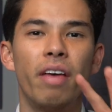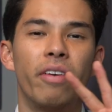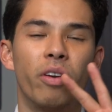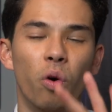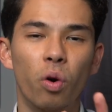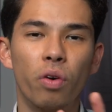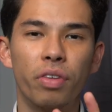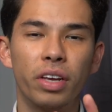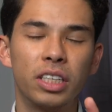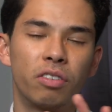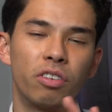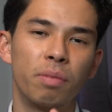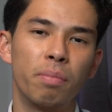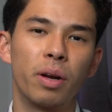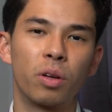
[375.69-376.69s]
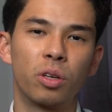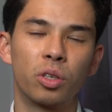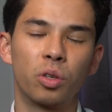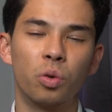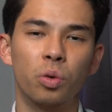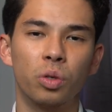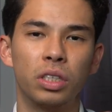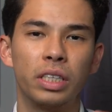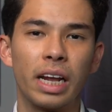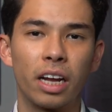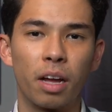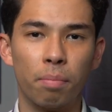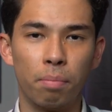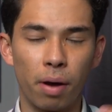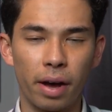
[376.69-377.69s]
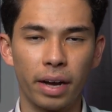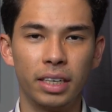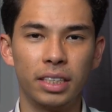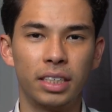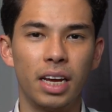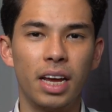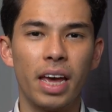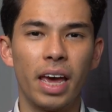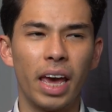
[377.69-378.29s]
Then all of these three medical schools then combined